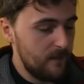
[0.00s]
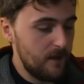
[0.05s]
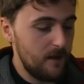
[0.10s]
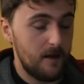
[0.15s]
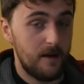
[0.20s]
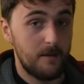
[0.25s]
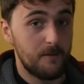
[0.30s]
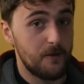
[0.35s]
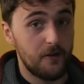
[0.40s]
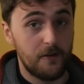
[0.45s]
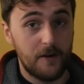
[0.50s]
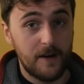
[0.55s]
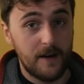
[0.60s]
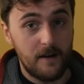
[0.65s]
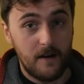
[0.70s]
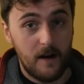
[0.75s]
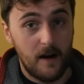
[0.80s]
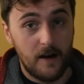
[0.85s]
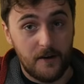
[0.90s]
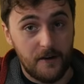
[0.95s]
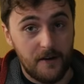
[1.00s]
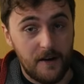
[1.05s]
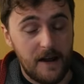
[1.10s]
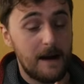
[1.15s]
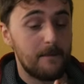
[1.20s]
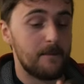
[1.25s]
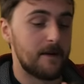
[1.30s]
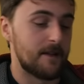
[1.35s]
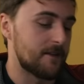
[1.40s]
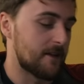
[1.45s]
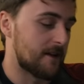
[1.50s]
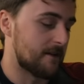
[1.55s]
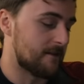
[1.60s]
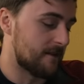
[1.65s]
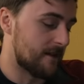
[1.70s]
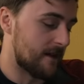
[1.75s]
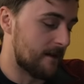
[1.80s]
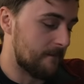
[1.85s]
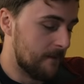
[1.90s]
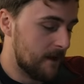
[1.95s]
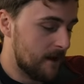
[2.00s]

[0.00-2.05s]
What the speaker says: I'm sorry, I couldn't help myself there.